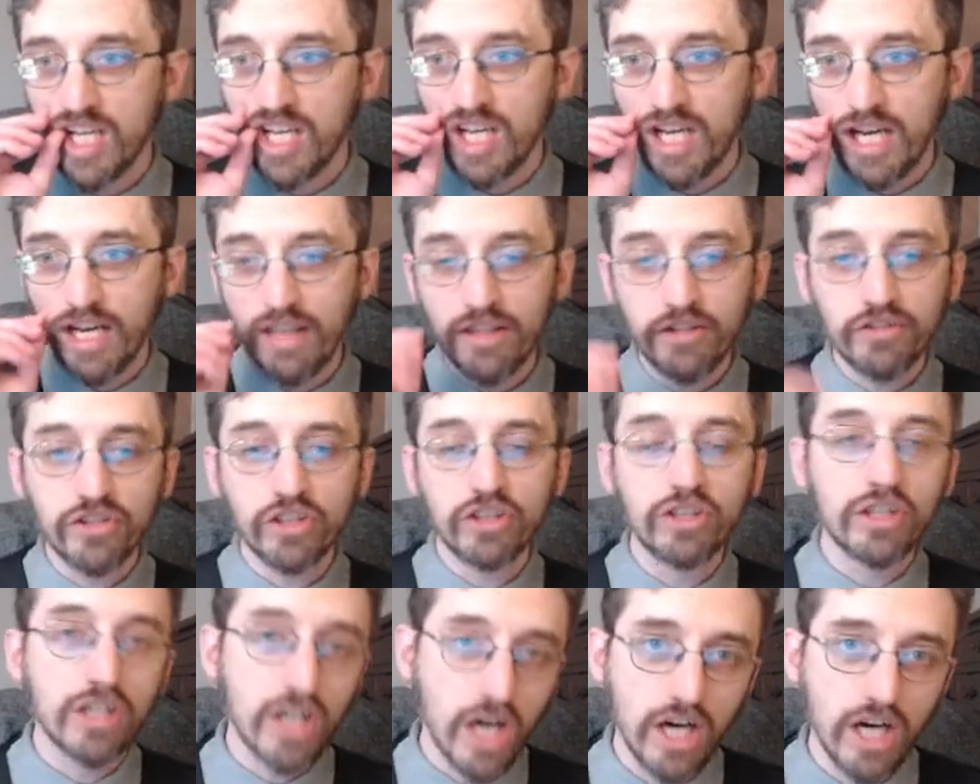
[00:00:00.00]
And there's a
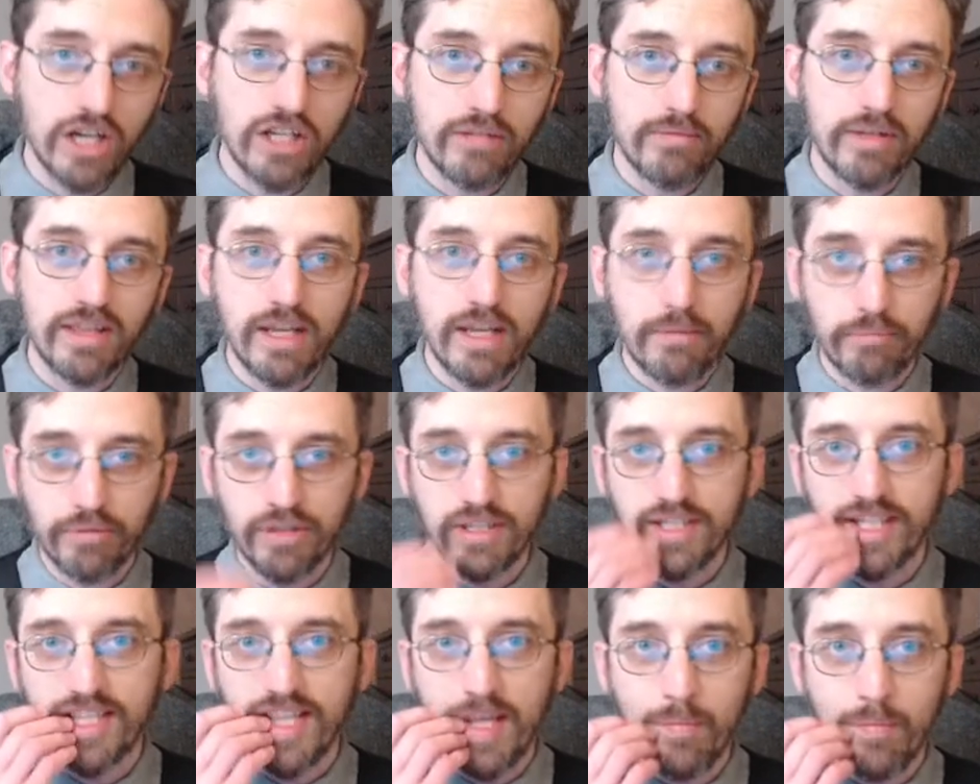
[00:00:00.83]
good argument that
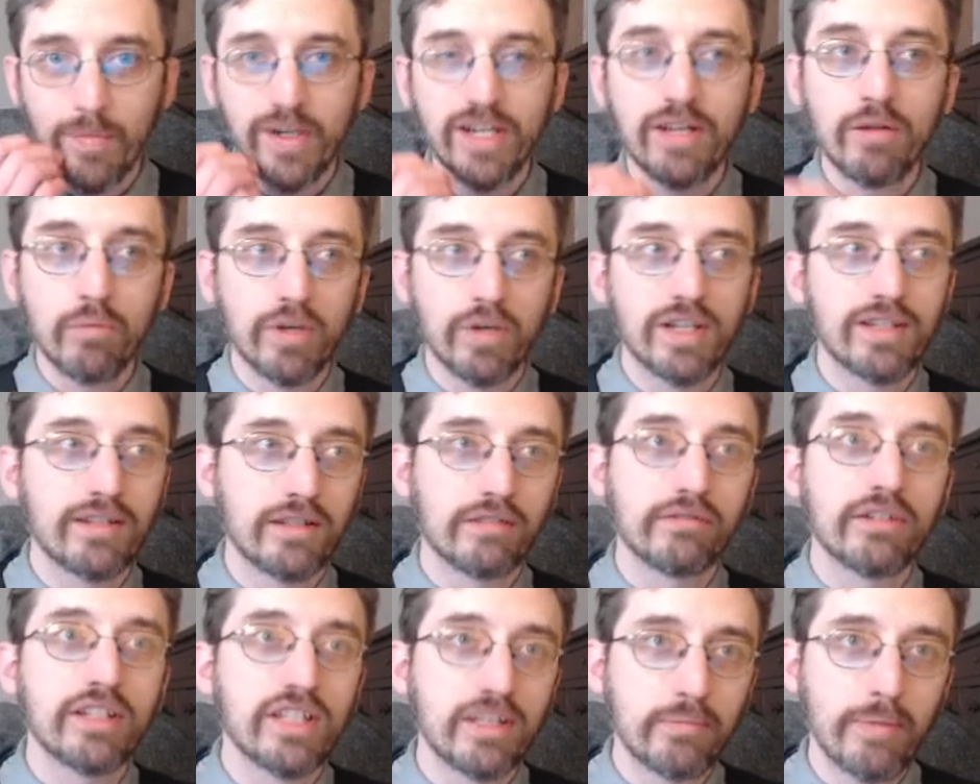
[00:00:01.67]
printing that money was the
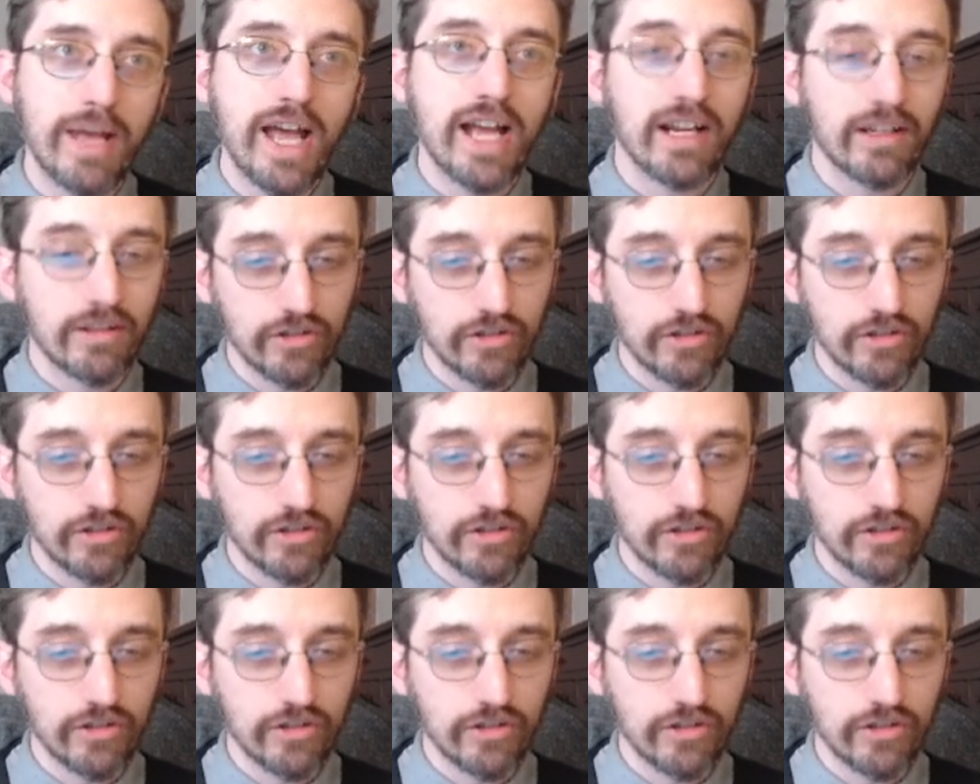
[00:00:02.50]
least bad.